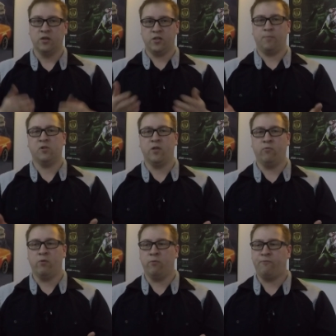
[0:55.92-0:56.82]
Typically,
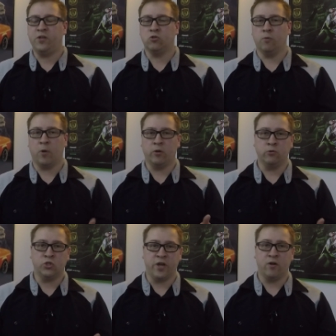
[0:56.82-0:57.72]
we would feature a
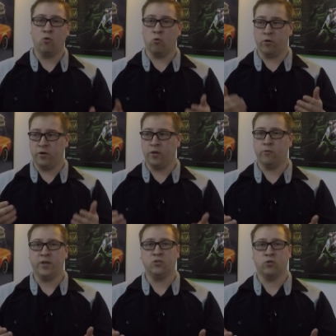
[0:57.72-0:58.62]
partner channel or
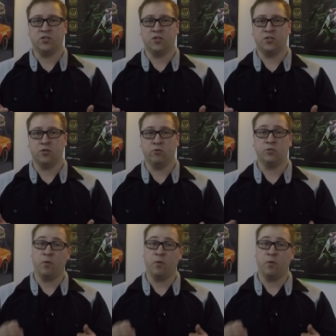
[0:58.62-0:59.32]
another interesting series,